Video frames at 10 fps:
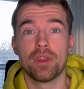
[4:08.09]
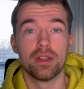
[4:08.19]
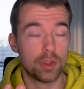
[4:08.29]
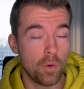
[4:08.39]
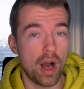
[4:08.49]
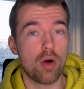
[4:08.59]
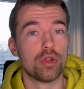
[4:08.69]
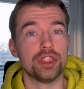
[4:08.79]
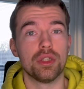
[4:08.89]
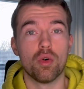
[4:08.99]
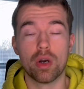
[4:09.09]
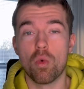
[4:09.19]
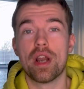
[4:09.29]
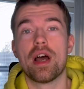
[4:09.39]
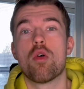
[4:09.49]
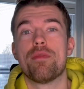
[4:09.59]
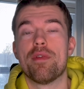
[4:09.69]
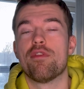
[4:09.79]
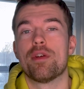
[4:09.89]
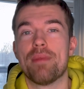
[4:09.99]
2 hours or 1 hour
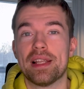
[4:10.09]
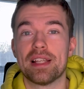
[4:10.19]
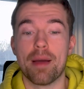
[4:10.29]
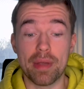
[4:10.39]
before bedtime,